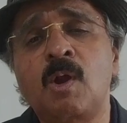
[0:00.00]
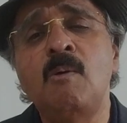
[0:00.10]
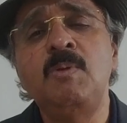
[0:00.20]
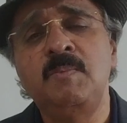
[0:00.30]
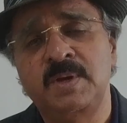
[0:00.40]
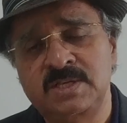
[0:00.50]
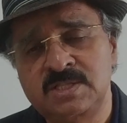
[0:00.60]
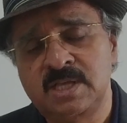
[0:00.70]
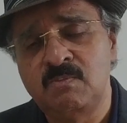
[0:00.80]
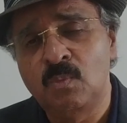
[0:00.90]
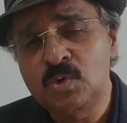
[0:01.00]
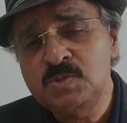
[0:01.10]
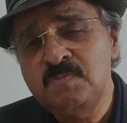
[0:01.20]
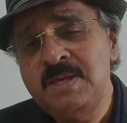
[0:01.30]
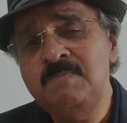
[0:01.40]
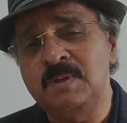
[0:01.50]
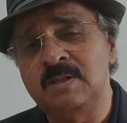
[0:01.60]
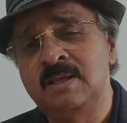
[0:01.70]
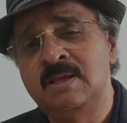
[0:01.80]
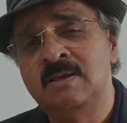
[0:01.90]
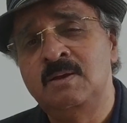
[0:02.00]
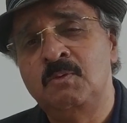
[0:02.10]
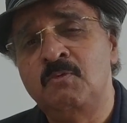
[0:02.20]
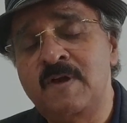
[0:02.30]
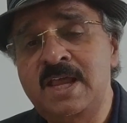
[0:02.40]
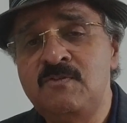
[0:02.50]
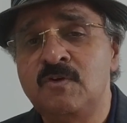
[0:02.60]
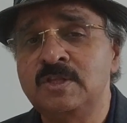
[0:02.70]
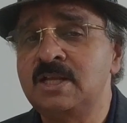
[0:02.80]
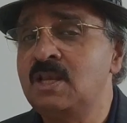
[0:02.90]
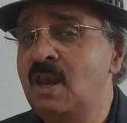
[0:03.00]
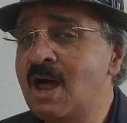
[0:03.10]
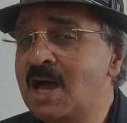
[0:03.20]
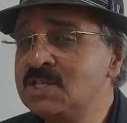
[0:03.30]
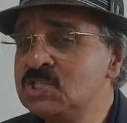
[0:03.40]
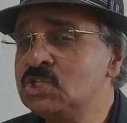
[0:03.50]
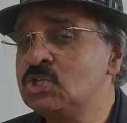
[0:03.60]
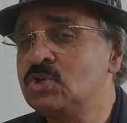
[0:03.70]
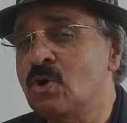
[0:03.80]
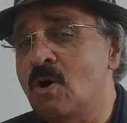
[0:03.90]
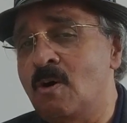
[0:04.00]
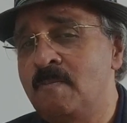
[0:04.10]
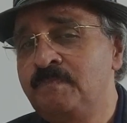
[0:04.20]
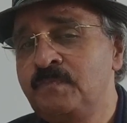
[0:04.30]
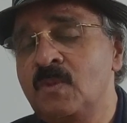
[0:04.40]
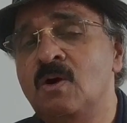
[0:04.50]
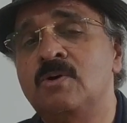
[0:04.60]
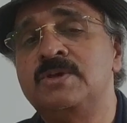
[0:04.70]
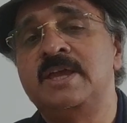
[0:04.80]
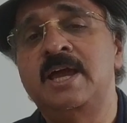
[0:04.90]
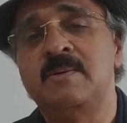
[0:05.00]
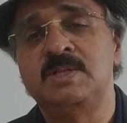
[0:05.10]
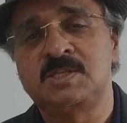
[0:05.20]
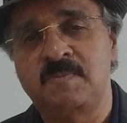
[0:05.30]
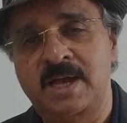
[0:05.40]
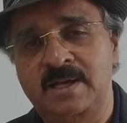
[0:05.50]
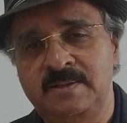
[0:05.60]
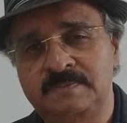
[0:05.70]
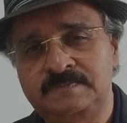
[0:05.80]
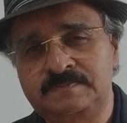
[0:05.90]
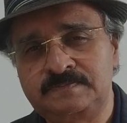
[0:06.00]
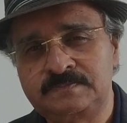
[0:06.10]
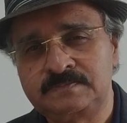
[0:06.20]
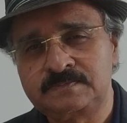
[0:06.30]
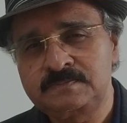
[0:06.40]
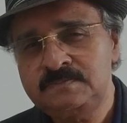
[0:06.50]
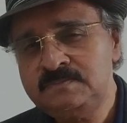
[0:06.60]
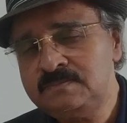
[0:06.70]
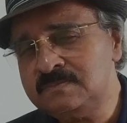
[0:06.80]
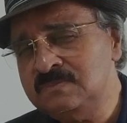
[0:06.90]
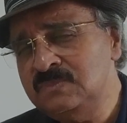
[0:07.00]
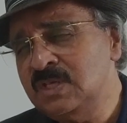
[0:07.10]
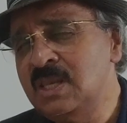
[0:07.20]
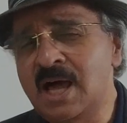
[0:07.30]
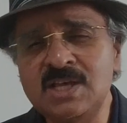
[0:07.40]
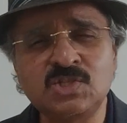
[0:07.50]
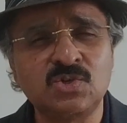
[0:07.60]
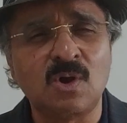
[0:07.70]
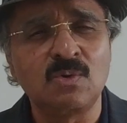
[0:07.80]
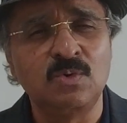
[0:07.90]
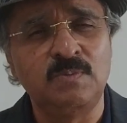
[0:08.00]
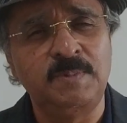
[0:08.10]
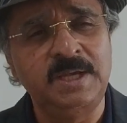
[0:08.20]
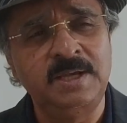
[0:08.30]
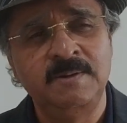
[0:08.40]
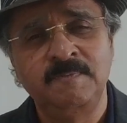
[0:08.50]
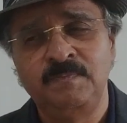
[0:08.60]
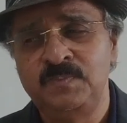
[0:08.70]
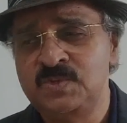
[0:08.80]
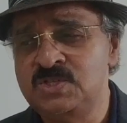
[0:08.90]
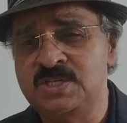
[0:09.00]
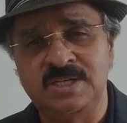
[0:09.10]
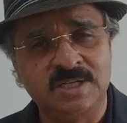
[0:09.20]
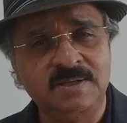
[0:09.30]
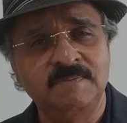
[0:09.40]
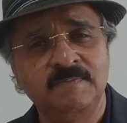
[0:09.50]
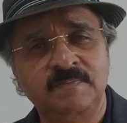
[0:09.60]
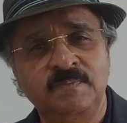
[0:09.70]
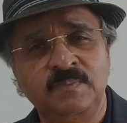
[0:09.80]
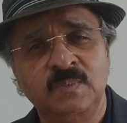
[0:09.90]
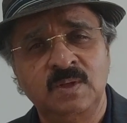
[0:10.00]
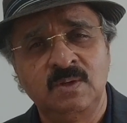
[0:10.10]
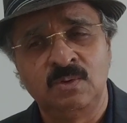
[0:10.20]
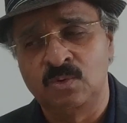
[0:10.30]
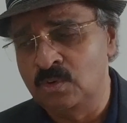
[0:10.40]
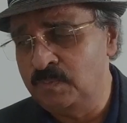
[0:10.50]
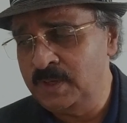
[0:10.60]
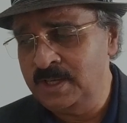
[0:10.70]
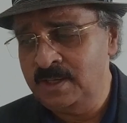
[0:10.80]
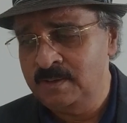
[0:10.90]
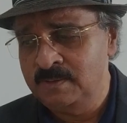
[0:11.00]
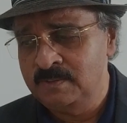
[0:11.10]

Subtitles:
problem is that most people wait for that last straw on the camel's back. The last straw could be cheating, could be